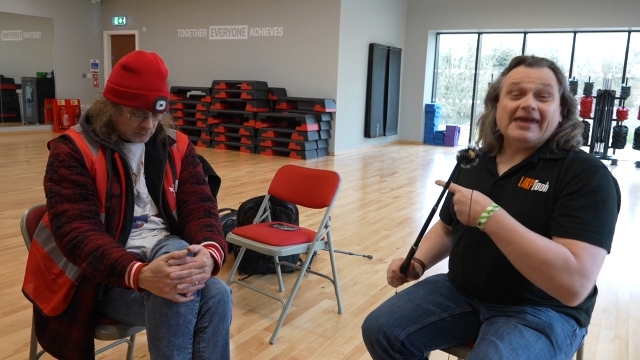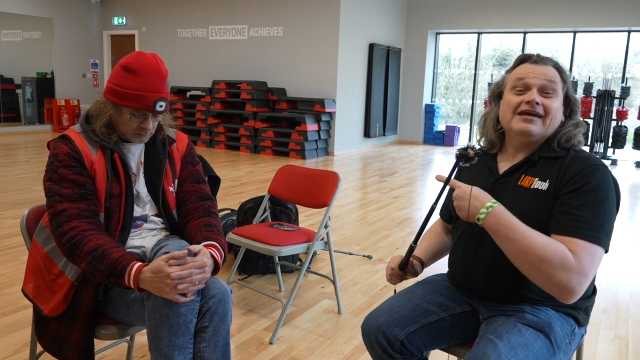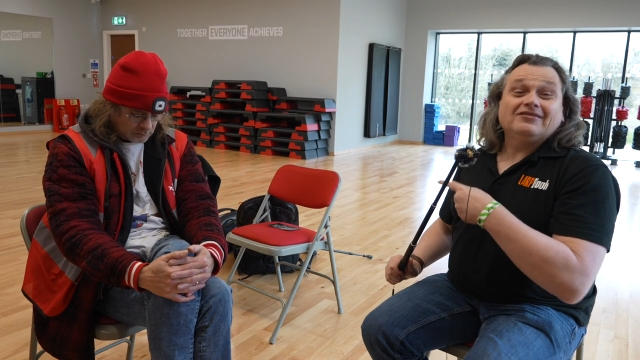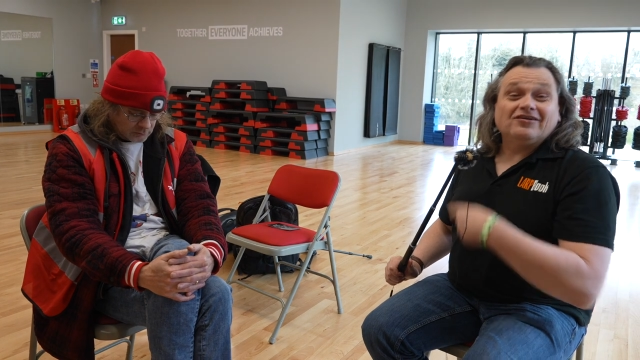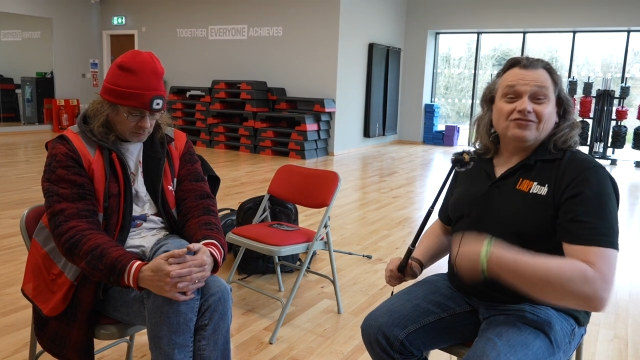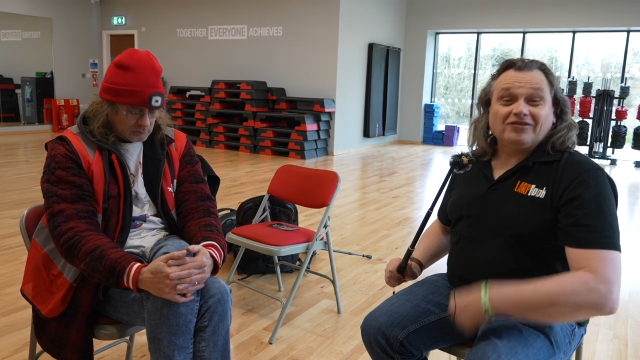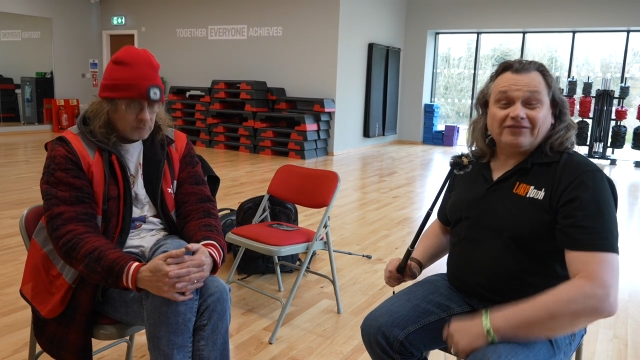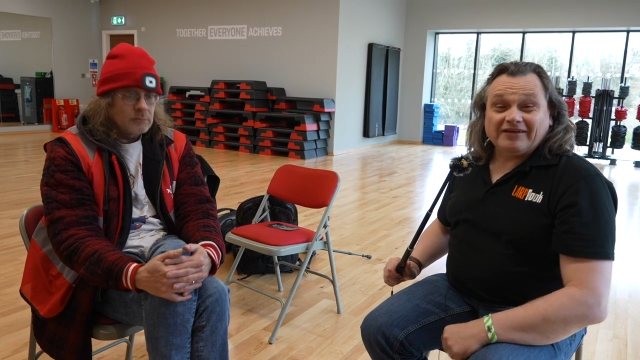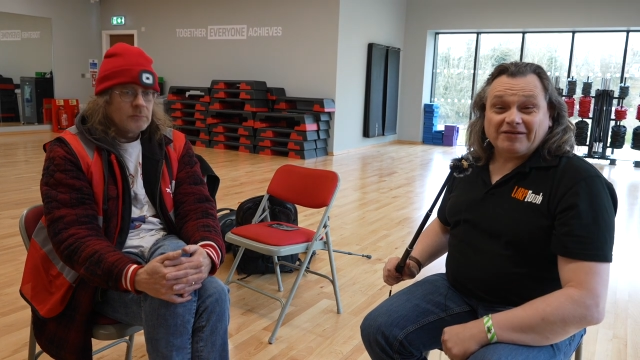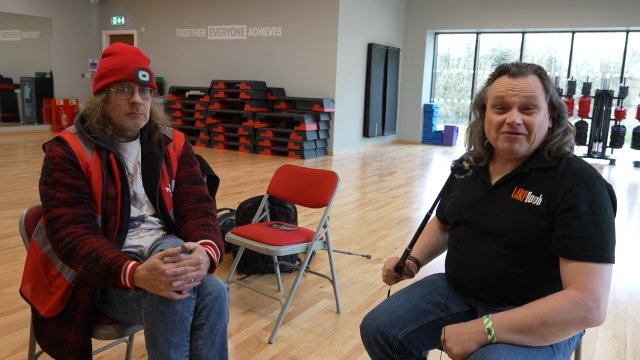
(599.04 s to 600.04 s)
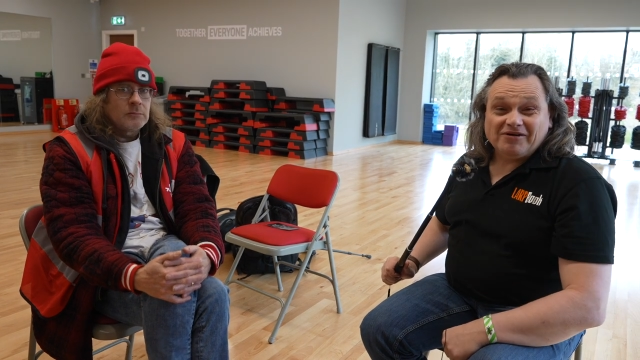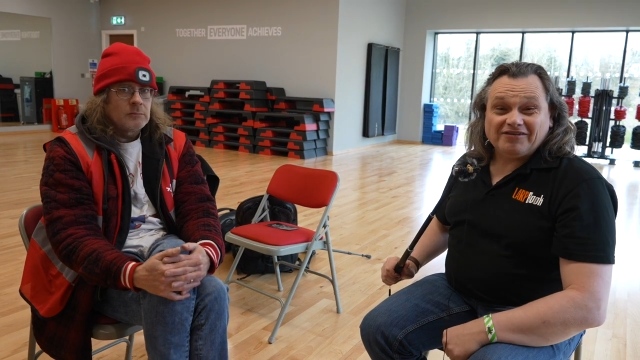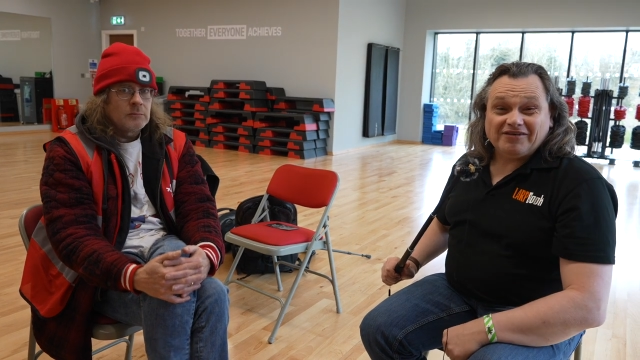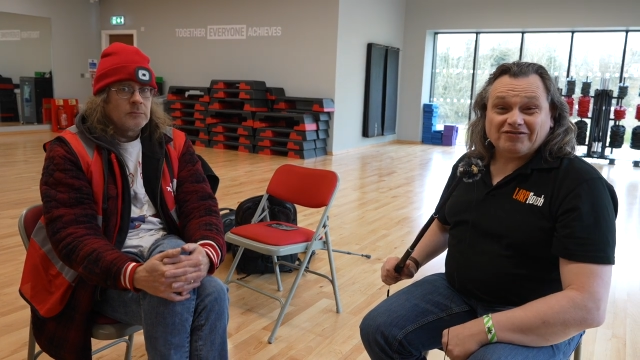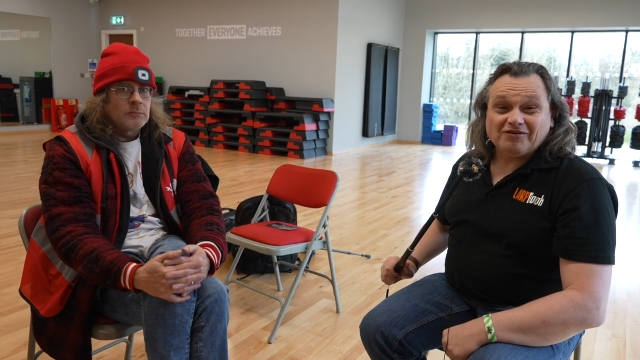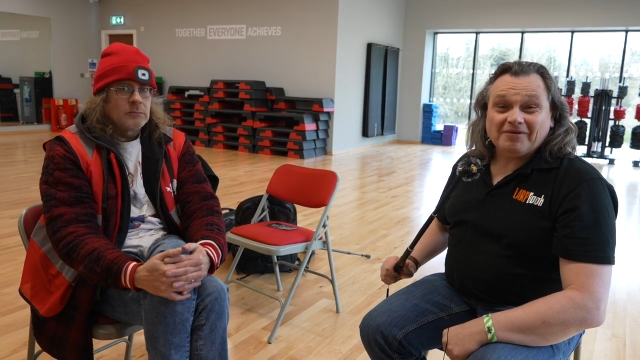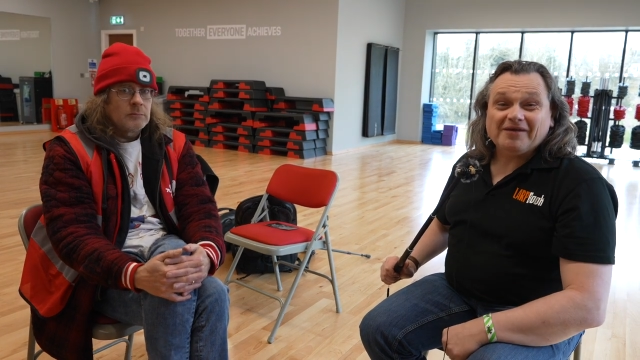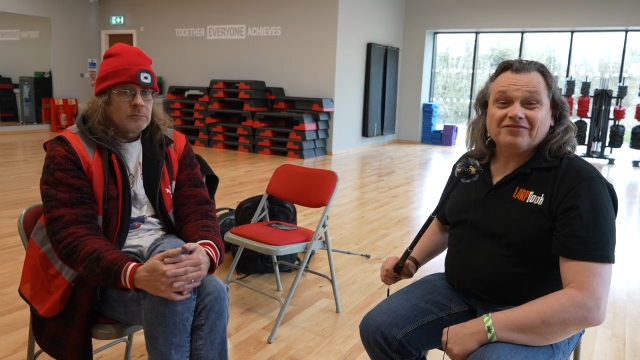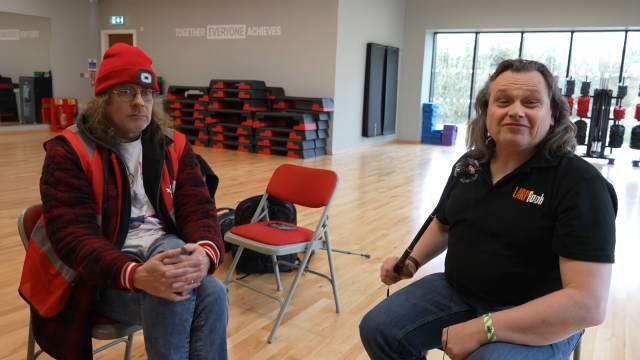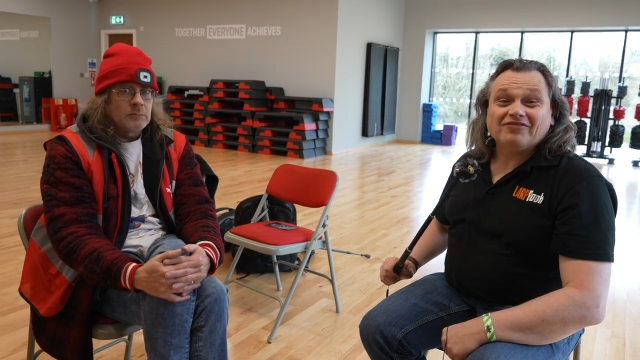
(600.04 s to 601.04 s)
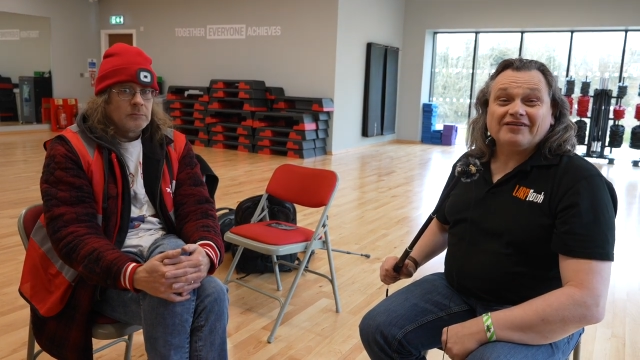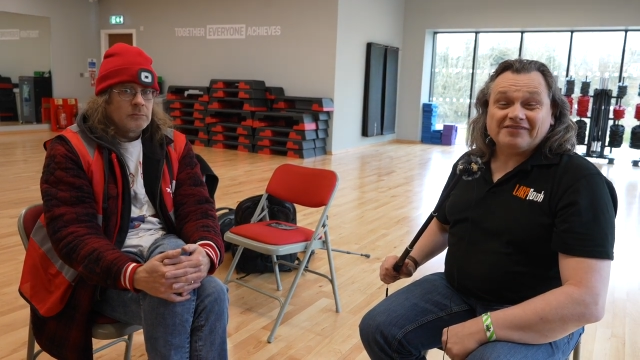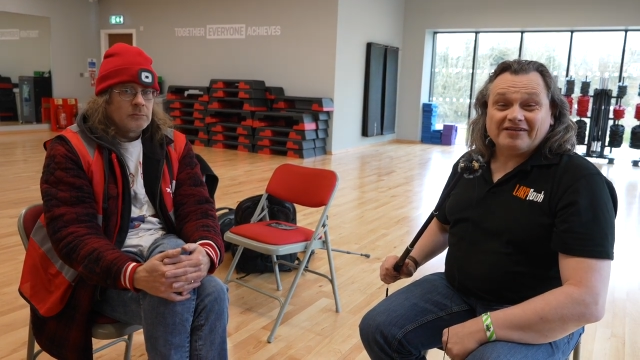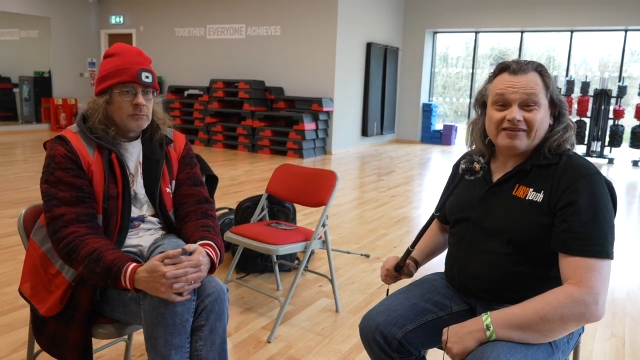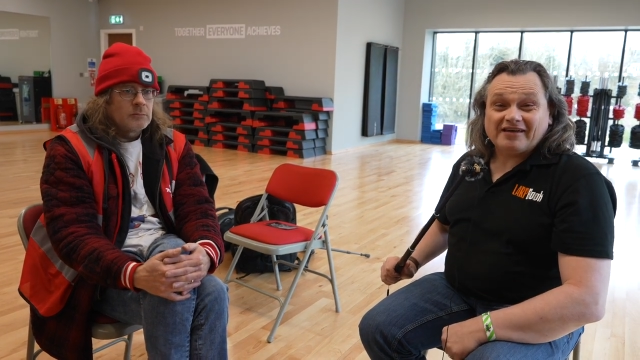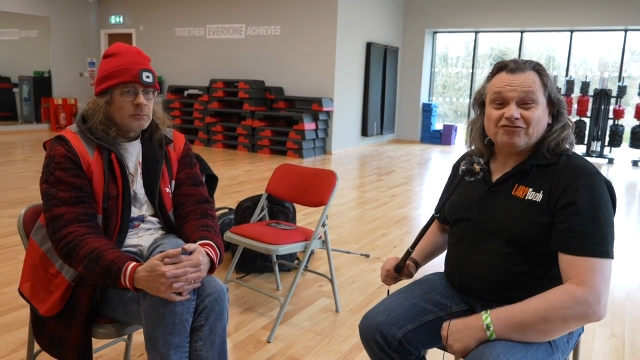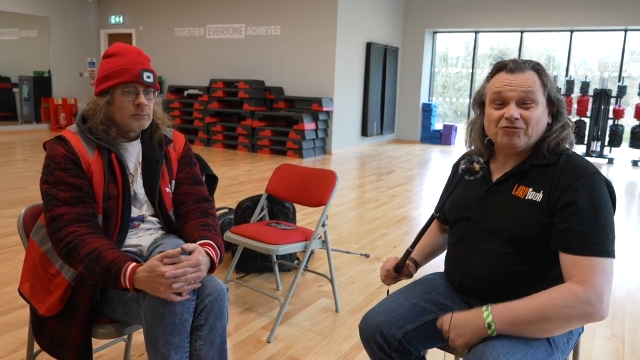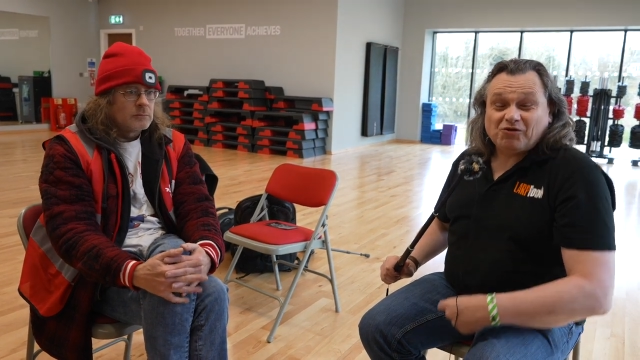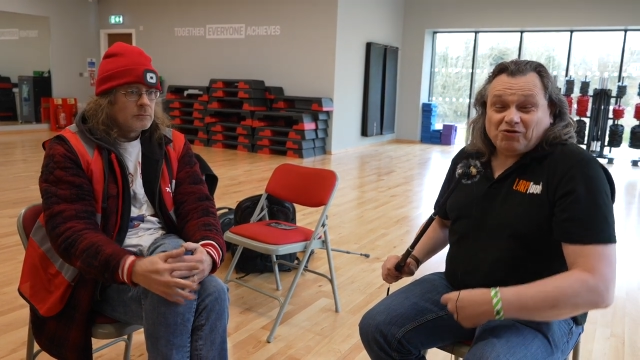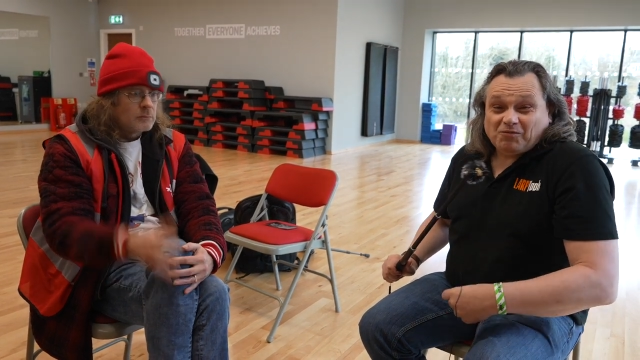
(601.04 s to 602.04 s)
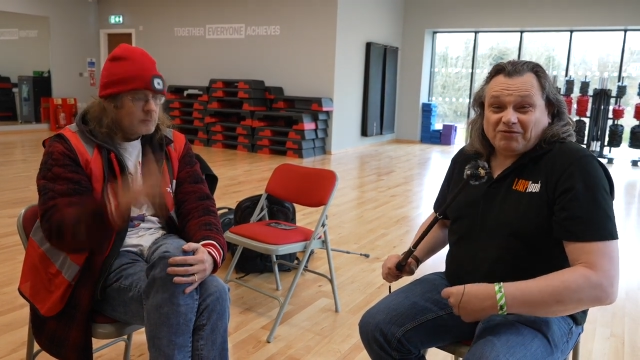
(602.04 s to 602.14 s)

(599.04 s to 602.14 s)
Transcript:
Speaker 1: Ian does look at the community, so please write in and tell us which one you